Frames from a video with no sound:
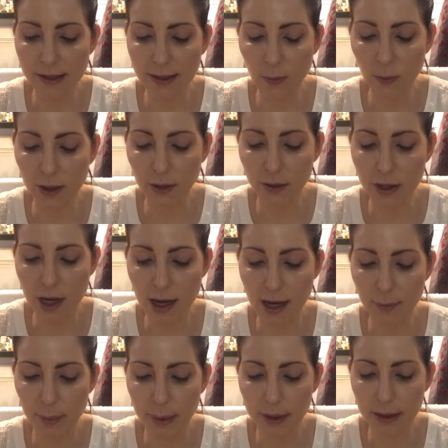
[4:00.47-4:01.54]
this one or
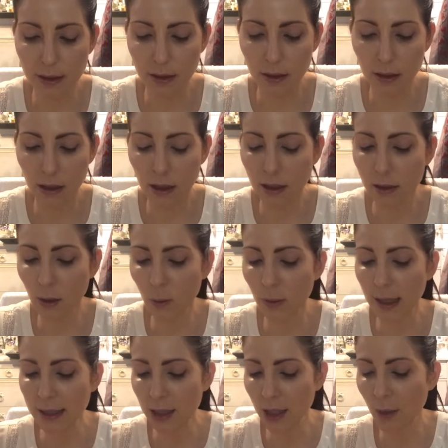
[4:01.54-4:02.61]
not, but, oh,
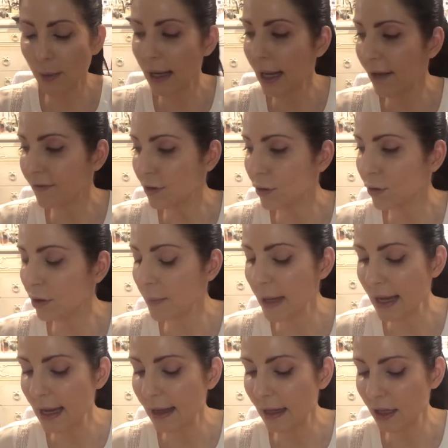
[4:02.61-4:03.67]
you know what? I have to curl my
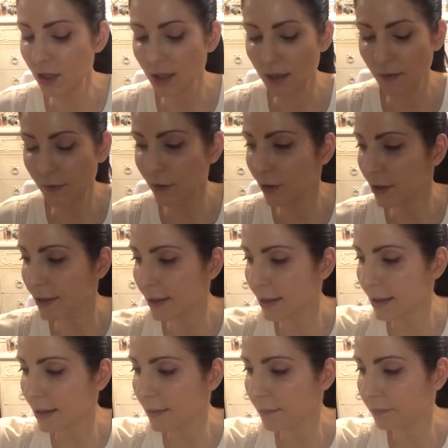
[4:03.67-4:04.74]
eyelashes
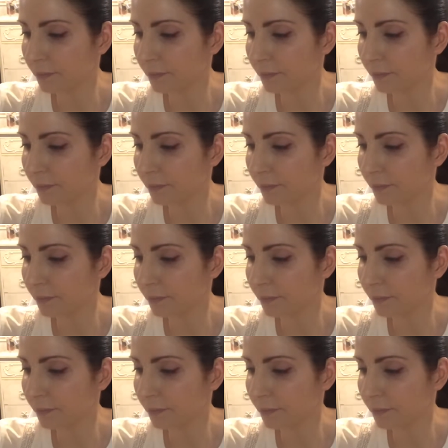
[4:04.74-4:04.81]
first.